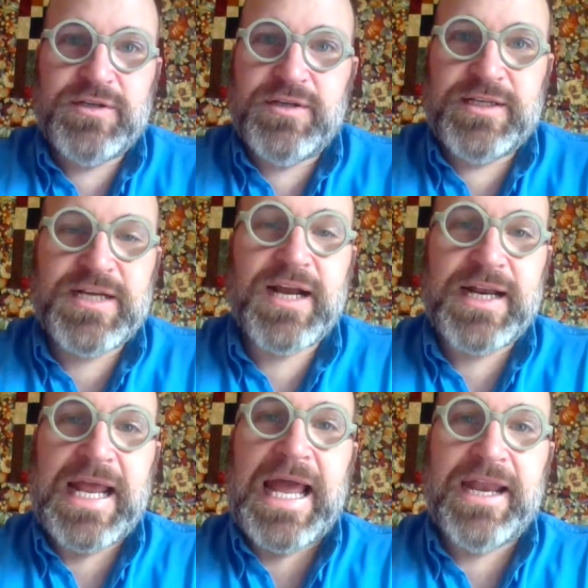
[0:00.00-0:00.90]
it's not
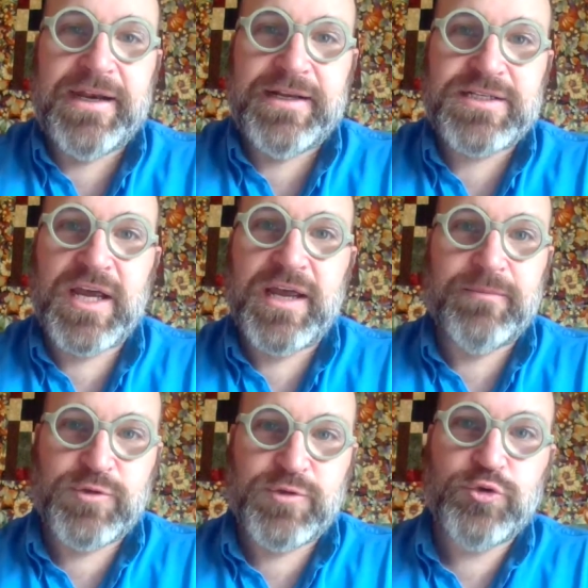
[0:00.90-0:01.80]
going to add any
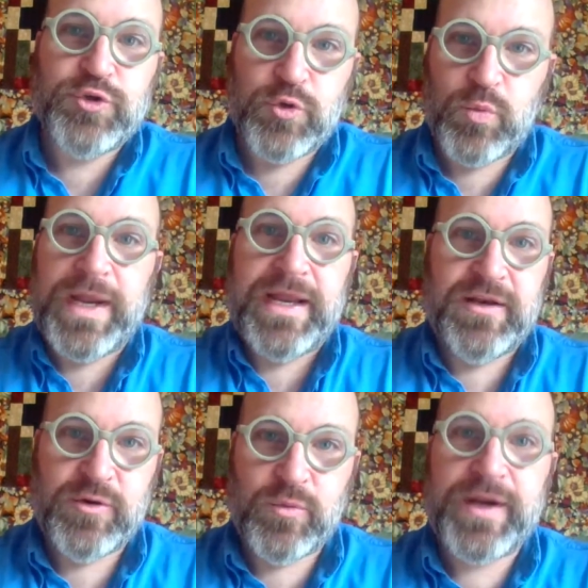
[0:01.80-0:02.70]
time to your
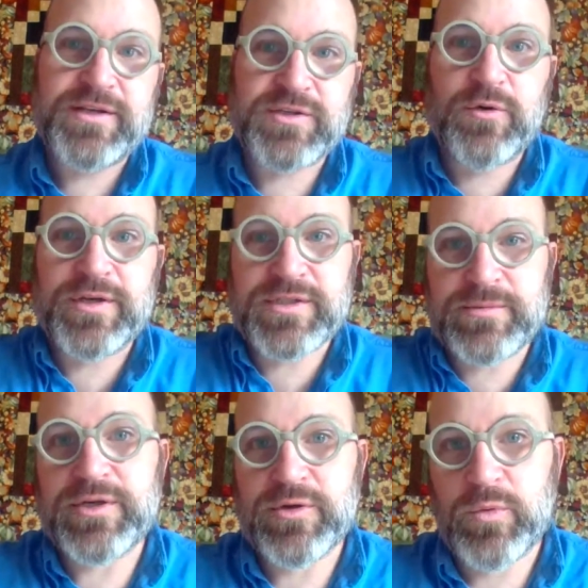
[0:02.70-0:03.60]
weight. Your weight is going to
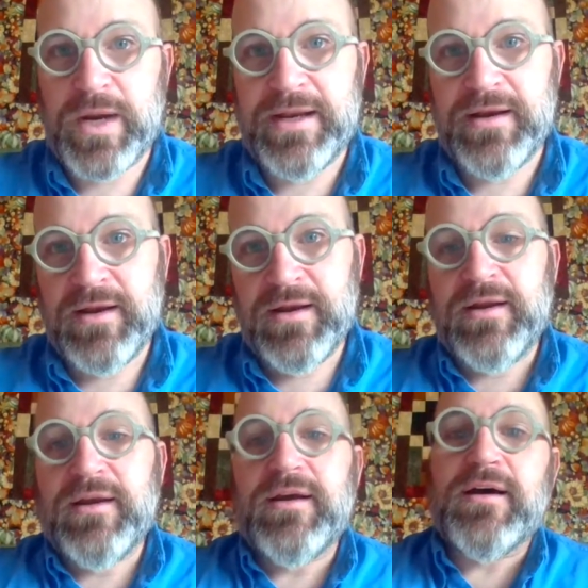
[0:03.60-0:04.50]
be your weight,
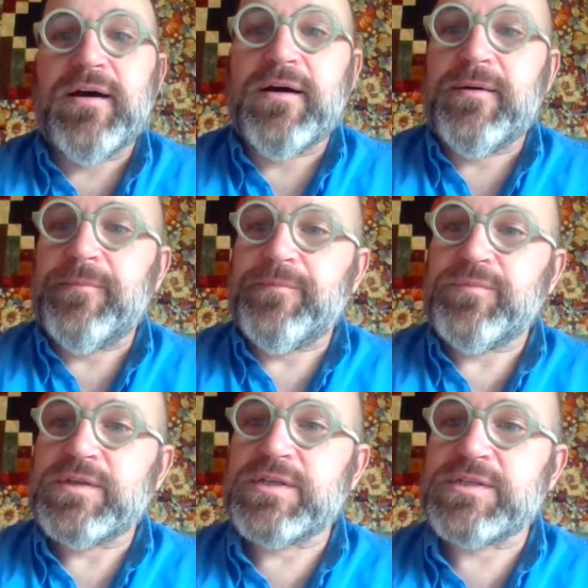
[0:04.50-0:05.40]

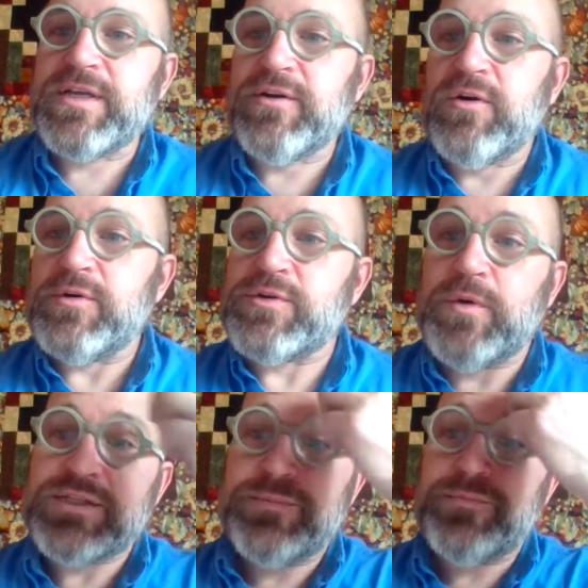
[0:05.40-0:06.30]
just like it always
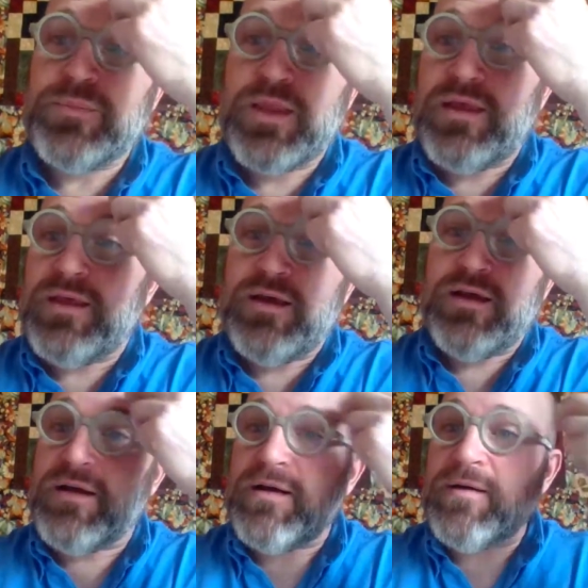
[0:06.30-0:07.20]
was.
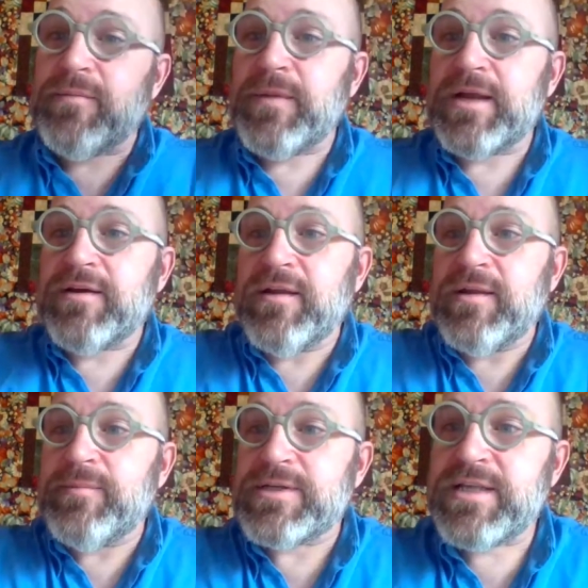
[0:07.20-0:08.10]
Mike
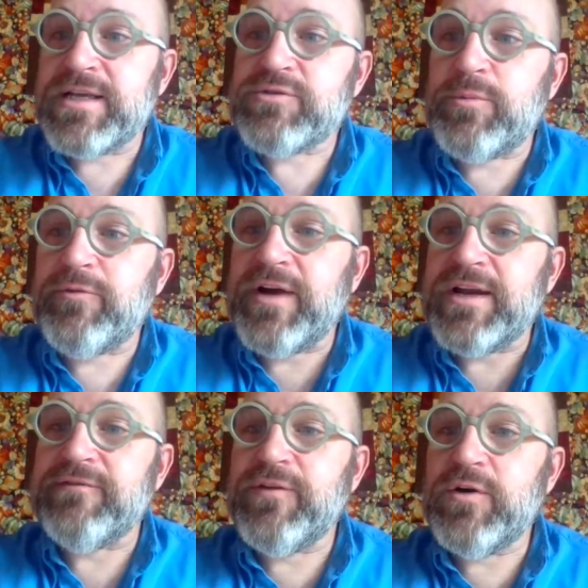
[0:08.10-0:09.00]
Conley, much thanks for
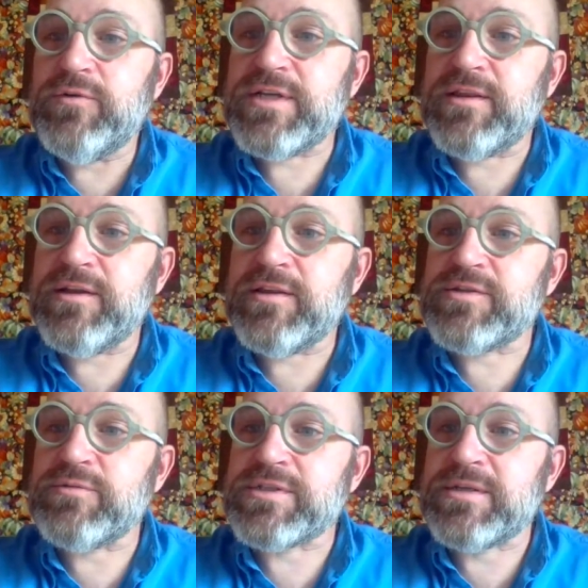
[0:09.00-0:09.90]
providing phones. I think
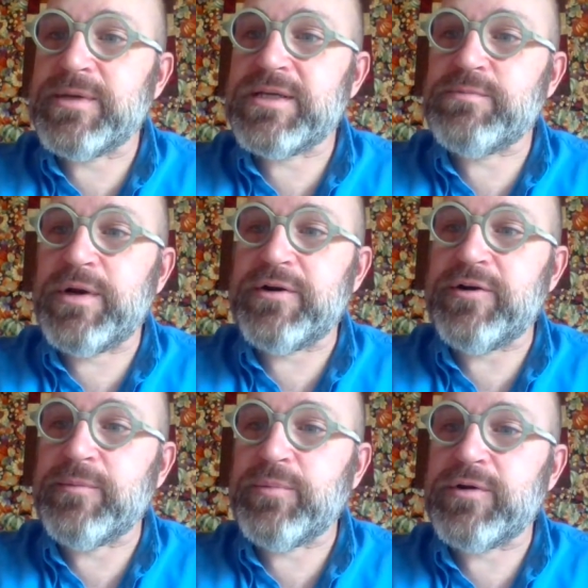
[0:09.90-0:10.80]
this was the biggest
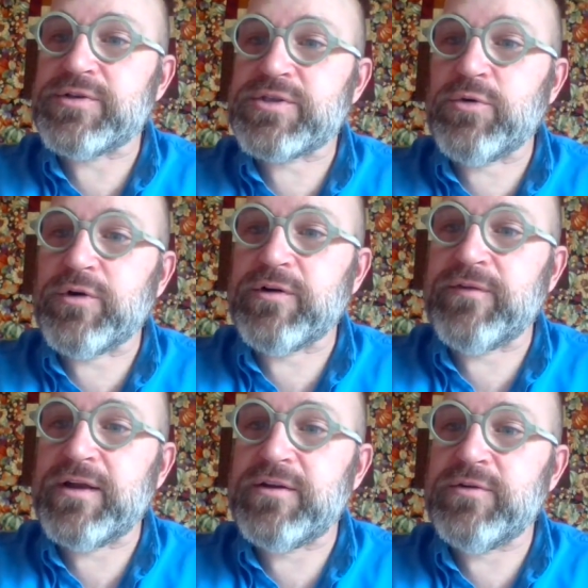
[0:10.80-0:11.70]
barrier to players scoring
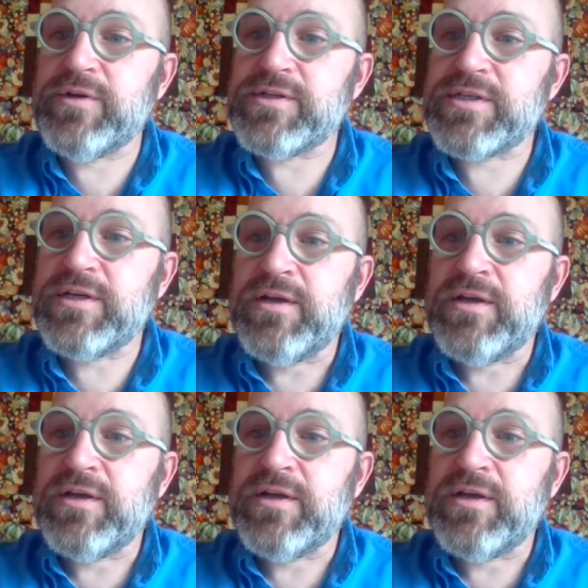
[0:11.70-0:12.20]
via UDisc.